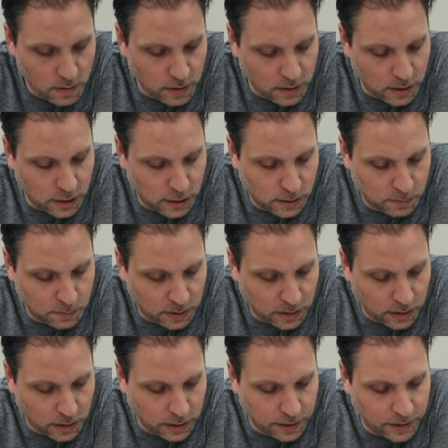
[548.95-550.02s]

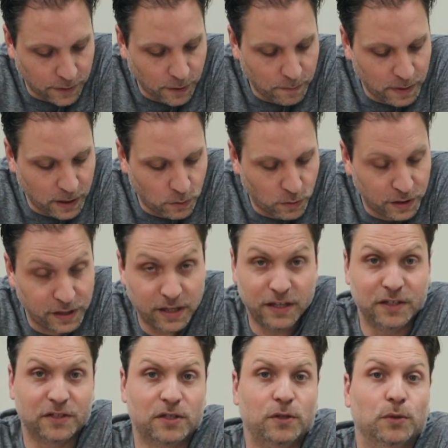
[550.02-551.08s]
Another big one
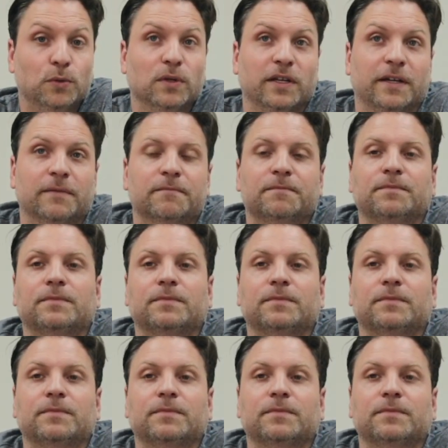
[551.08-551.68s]
is cooling.